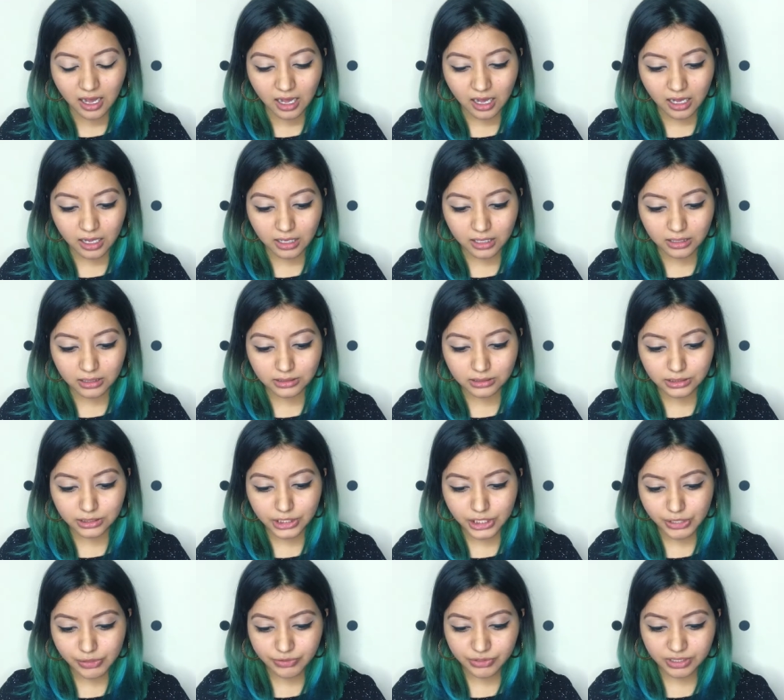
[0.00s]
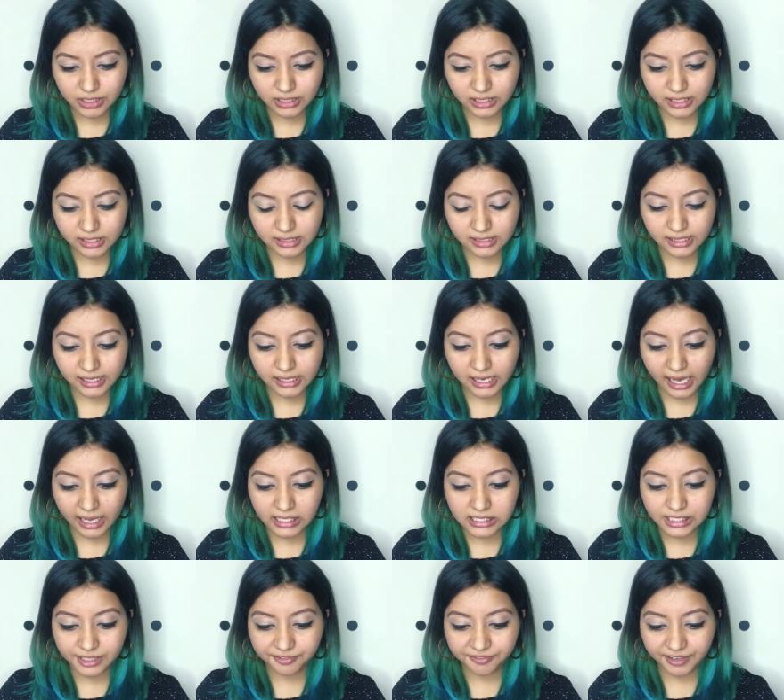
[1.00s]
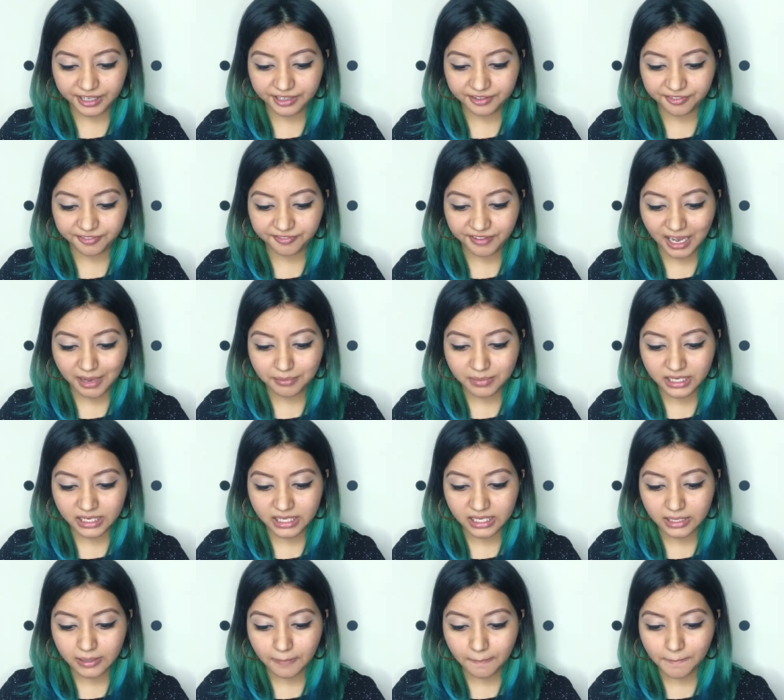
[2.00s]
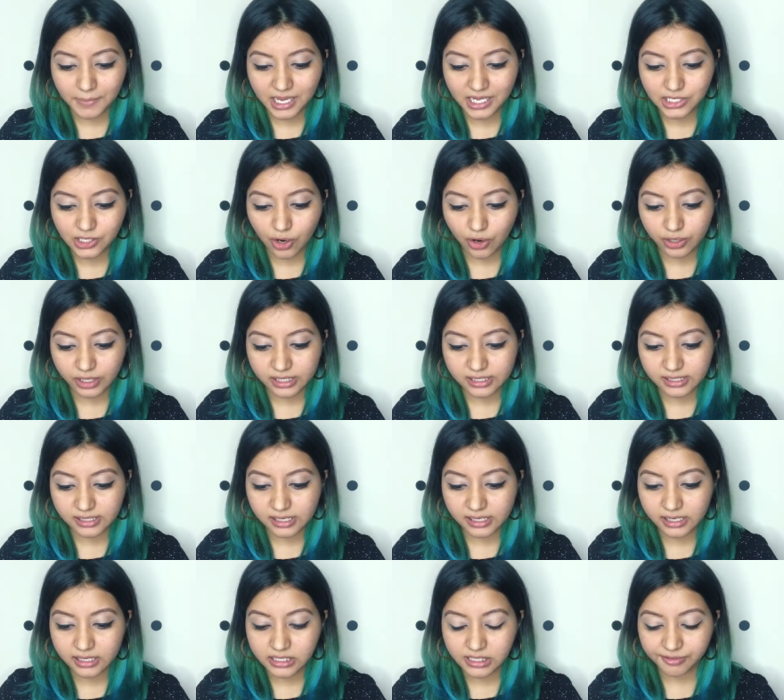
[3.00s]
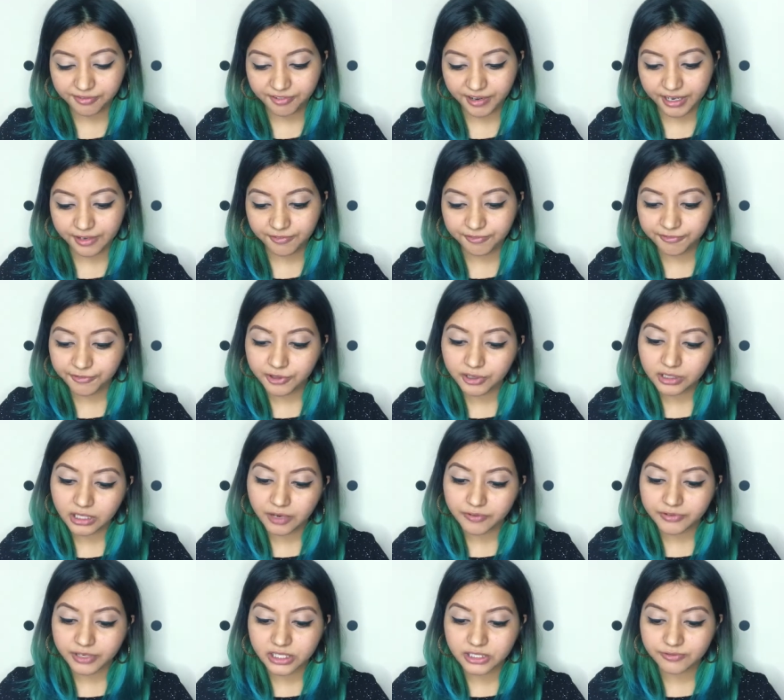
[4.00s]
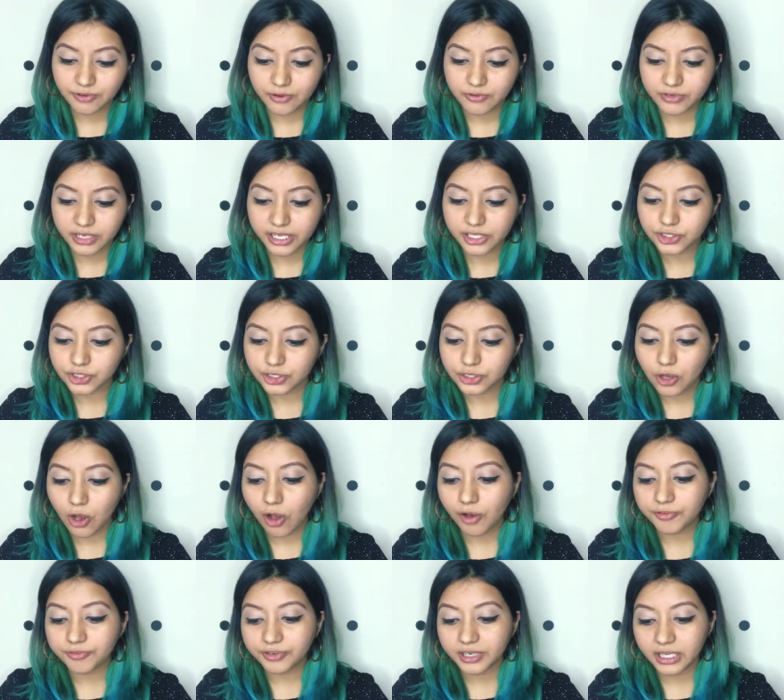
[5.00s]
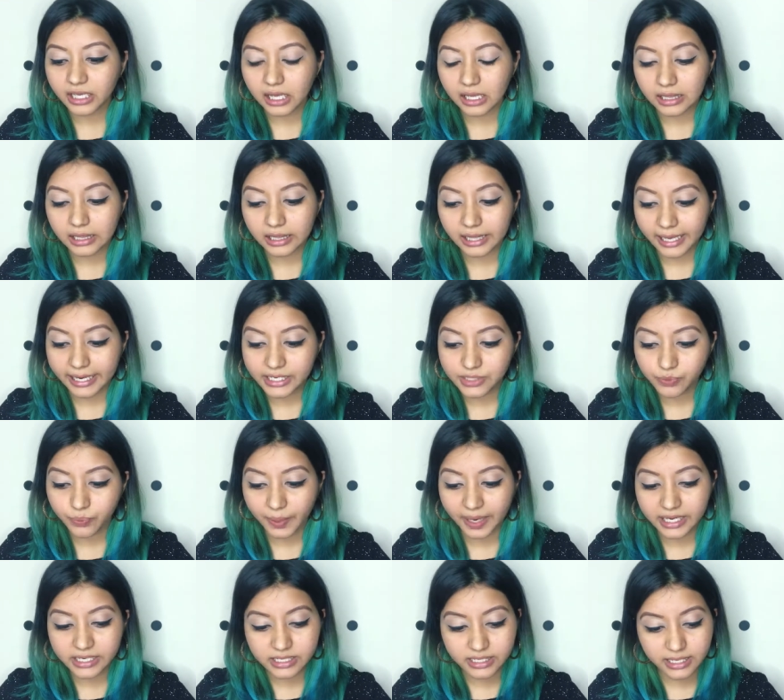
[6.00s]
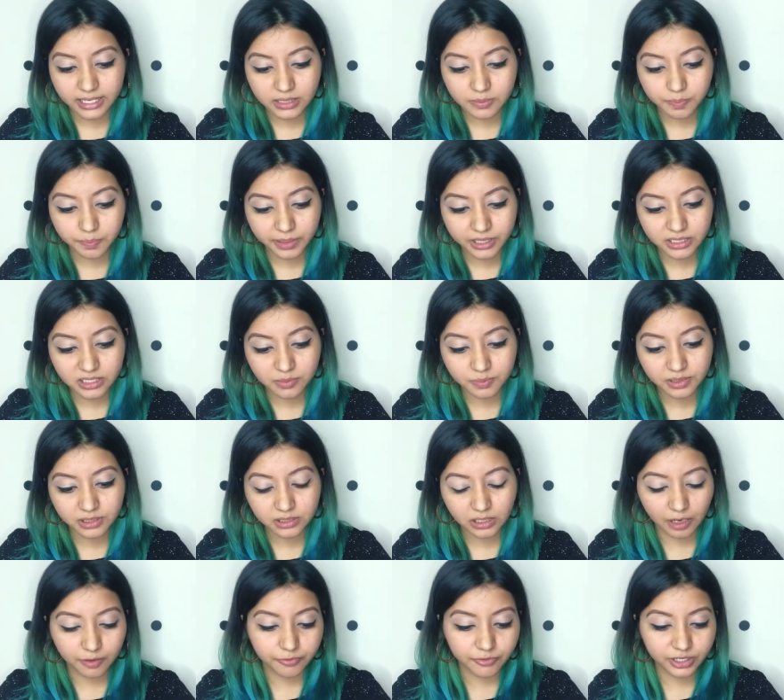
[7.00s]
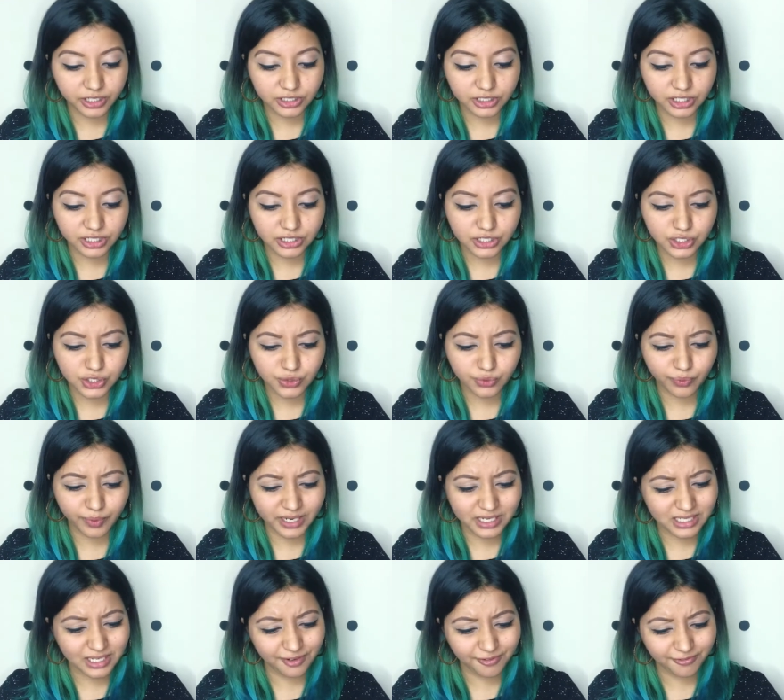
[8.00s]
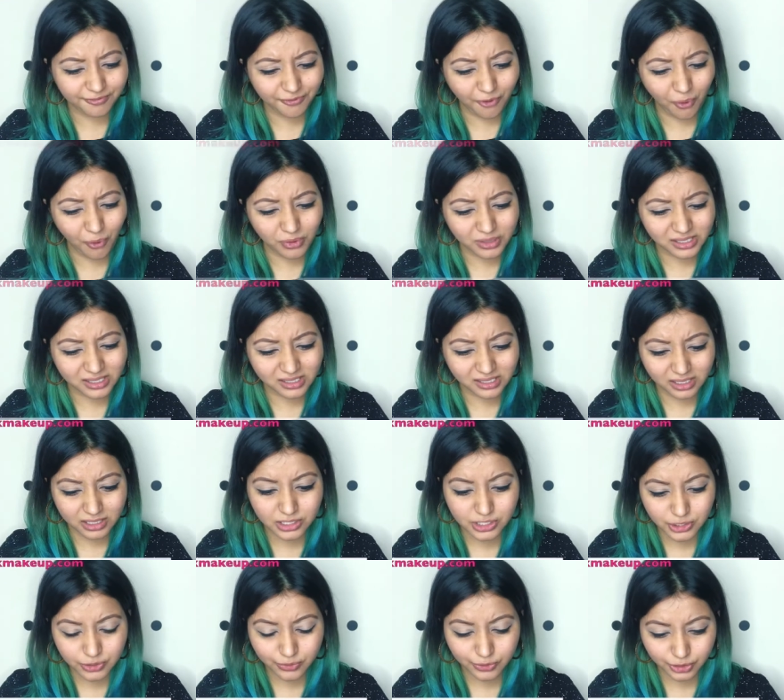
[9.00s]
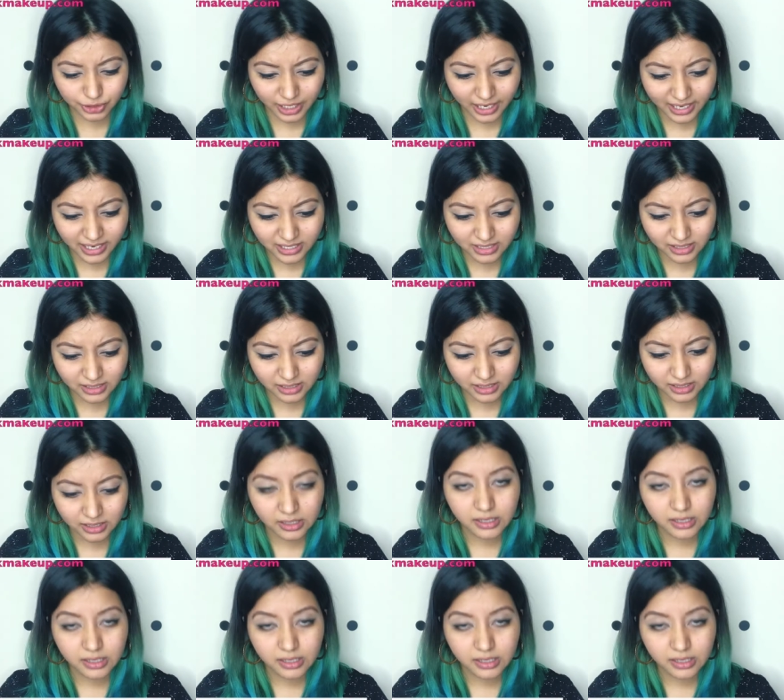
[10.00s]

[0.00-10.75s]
Uh, new to the Conceal and Define family, meet or conceal and define full coverage foundation offering lightweight yet buildable coverage in 24 skin tone shades.